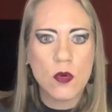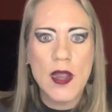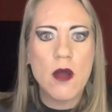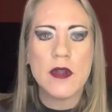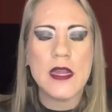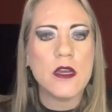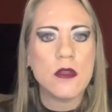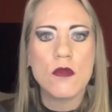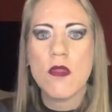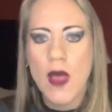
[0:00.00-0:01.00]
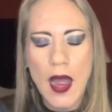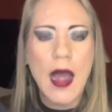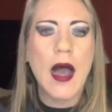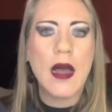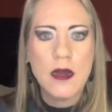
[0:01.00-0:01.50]
We already knew
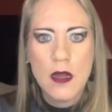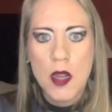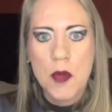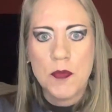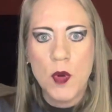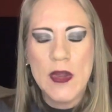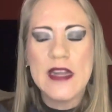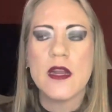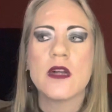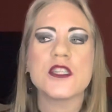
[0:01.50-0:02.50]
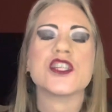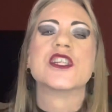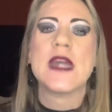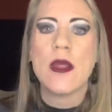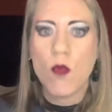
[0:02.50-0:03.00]
that, but we didn't
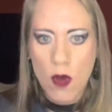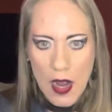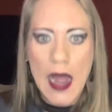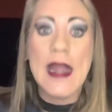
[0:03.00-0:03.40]
understand why.